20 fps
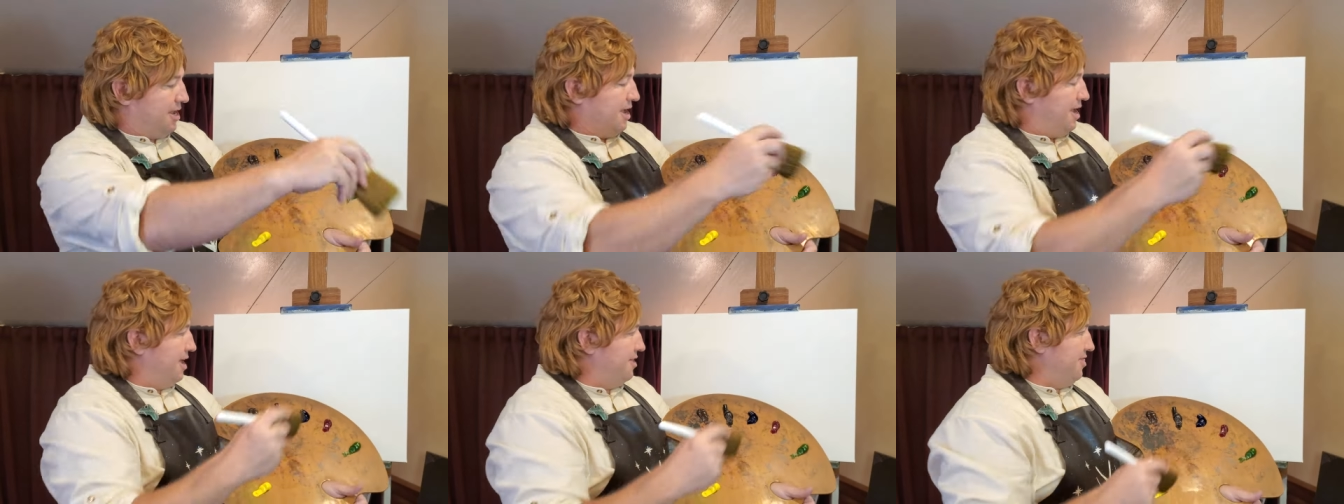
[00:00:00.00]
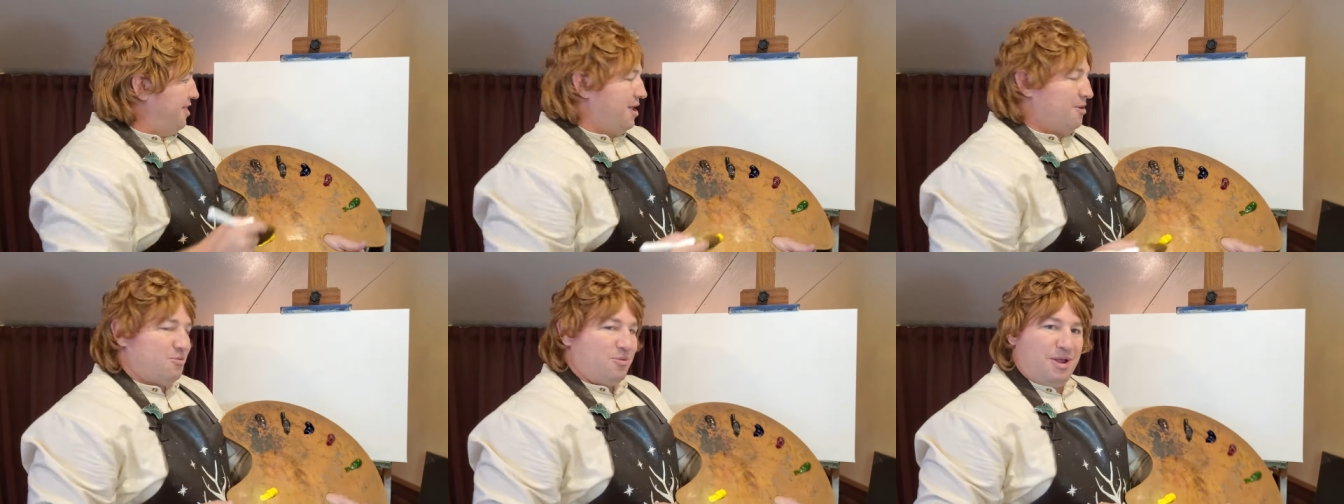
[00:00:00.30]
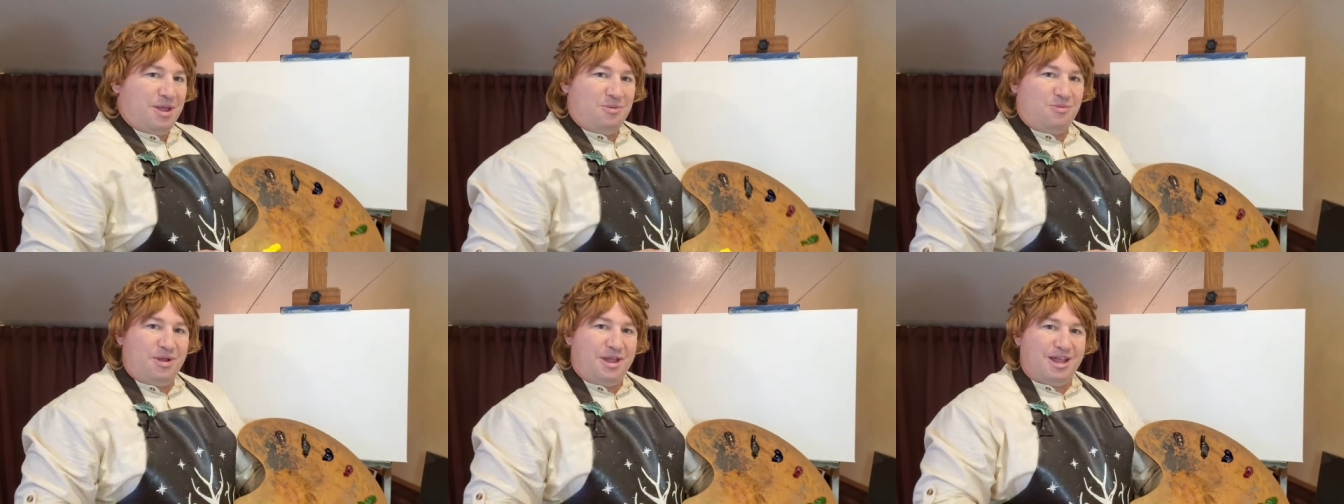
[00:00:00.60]
and that
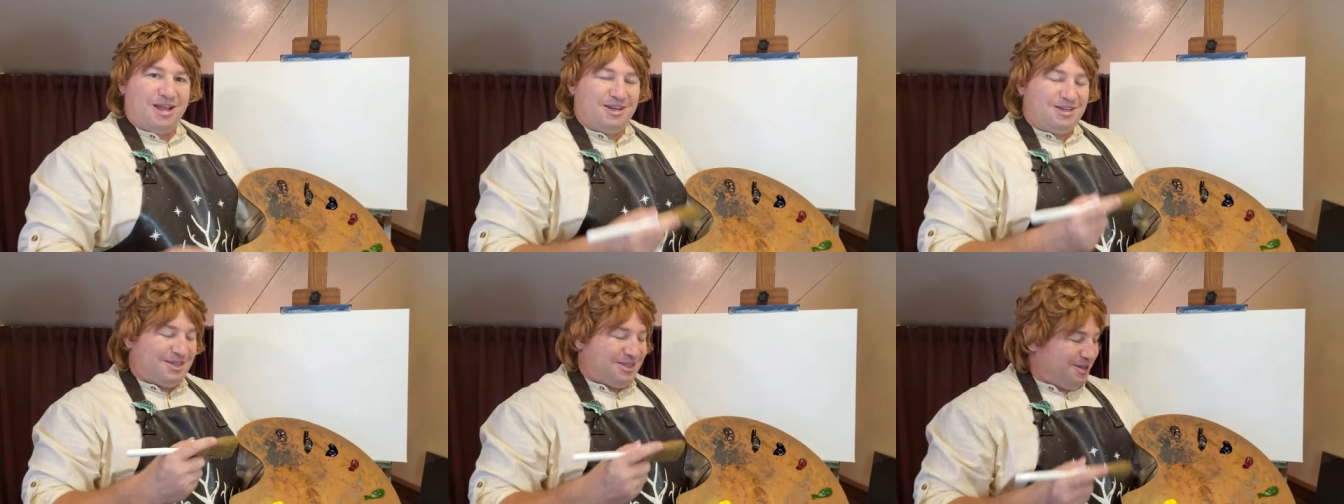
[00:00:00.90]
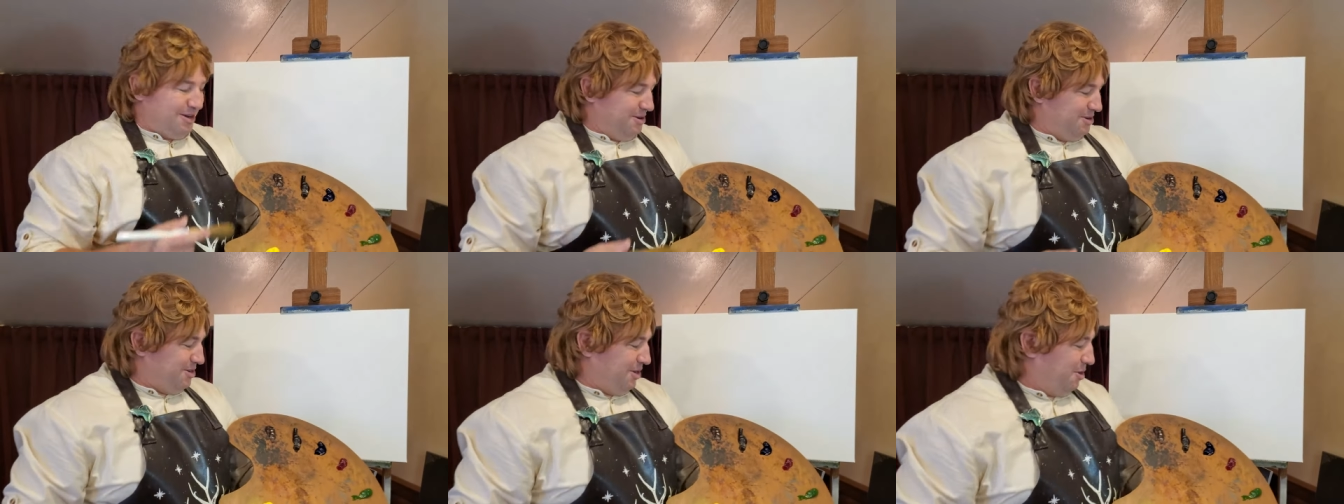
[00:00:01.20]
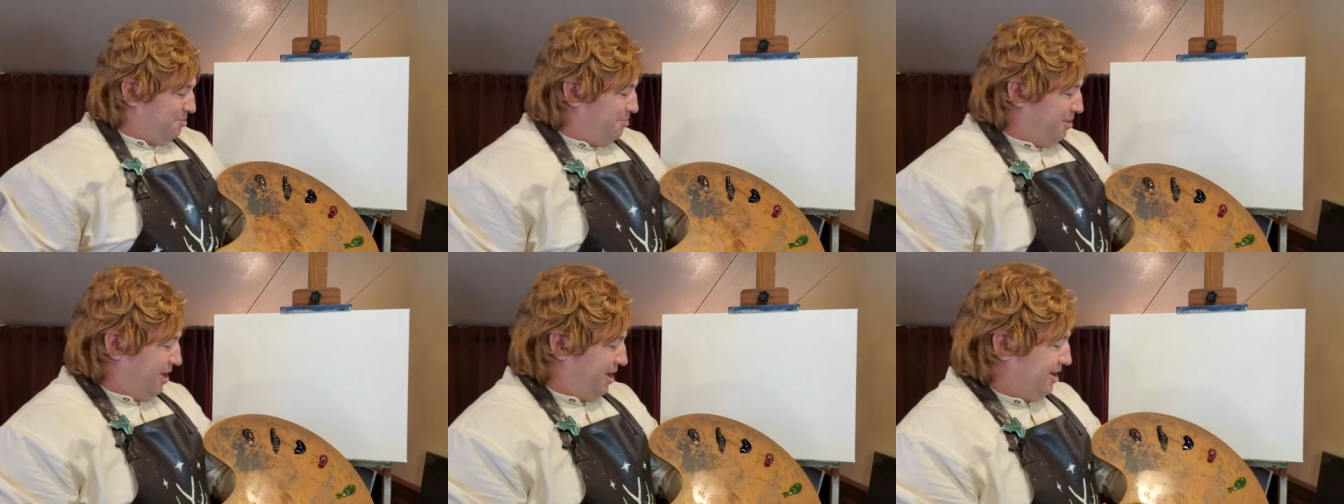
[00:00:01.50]
way we can start our
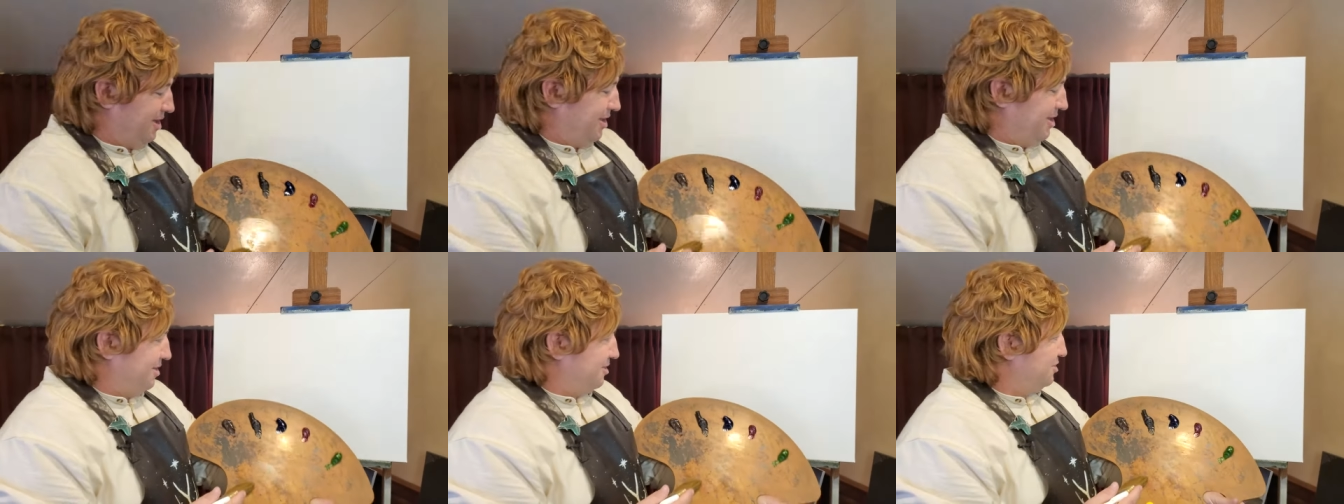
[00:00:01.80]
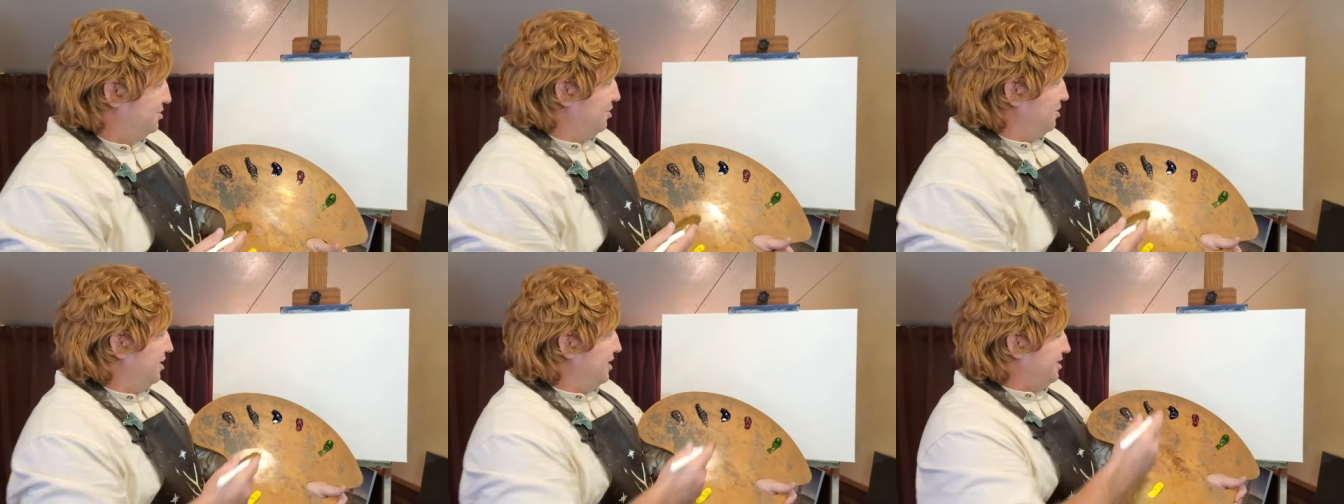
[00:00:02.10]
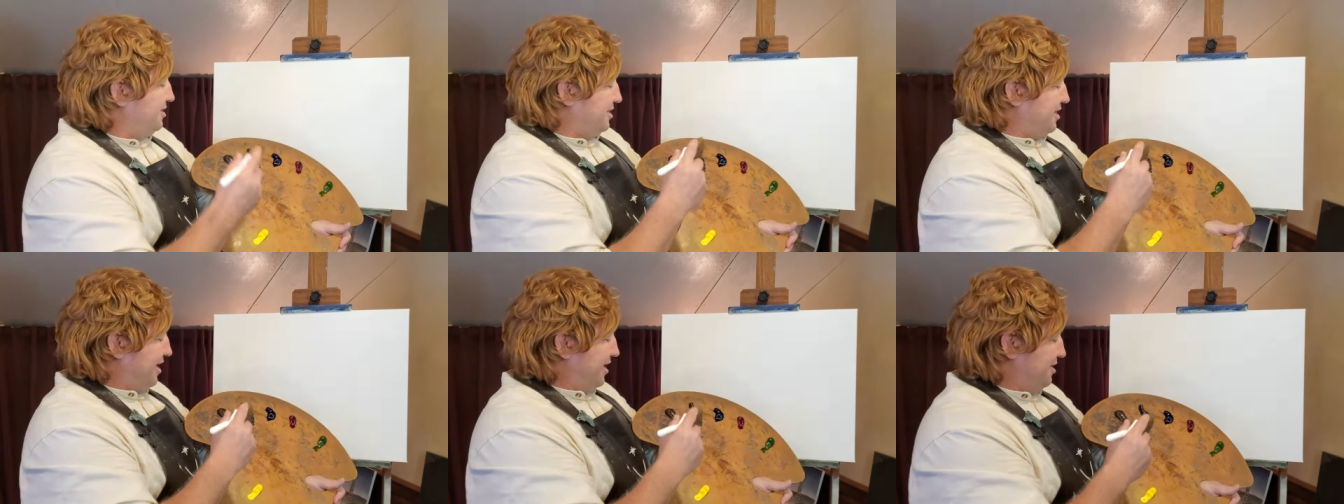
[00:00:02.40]
painting. So
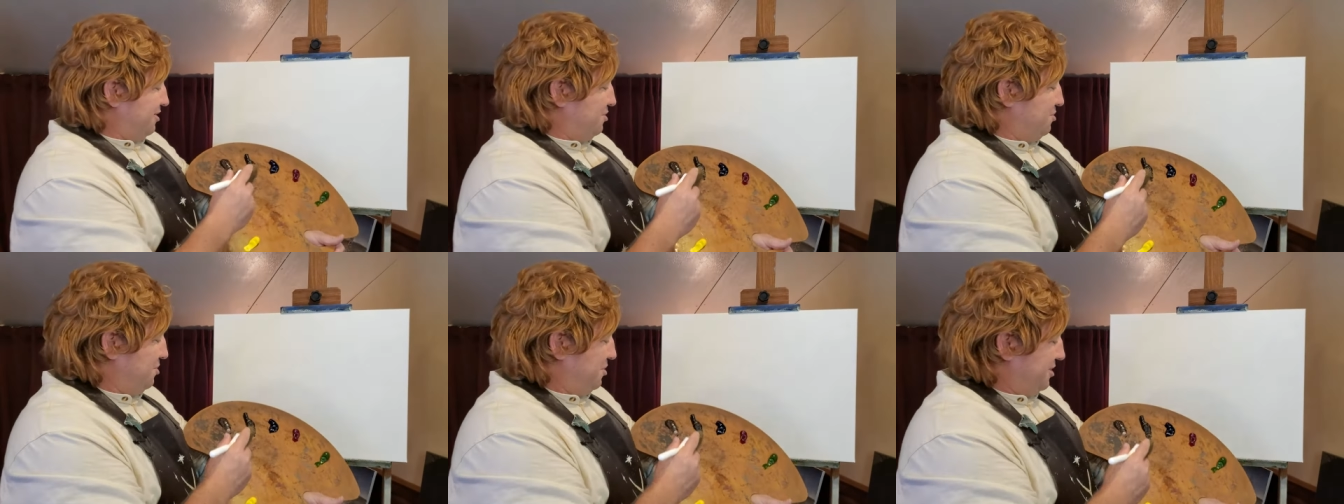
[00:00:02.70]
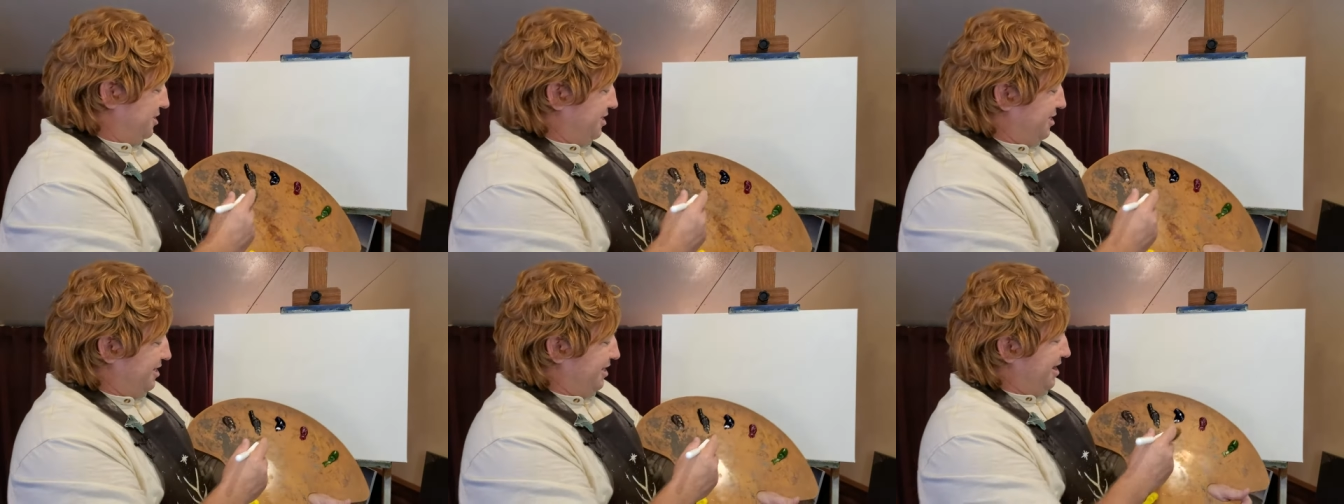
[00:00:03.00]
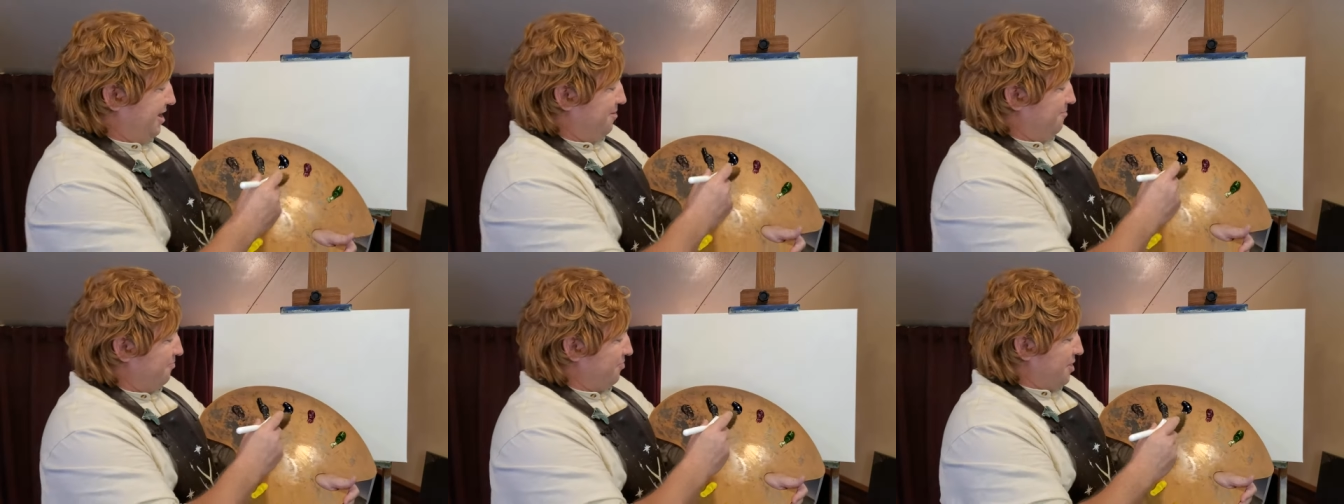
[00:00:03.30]
let's get to it
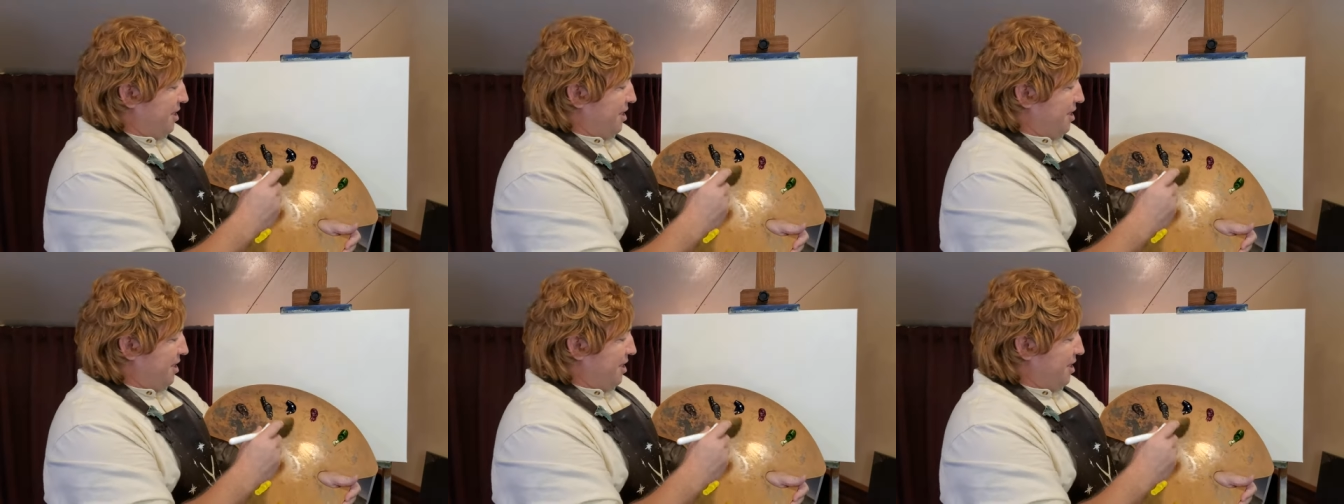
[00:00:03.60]
today.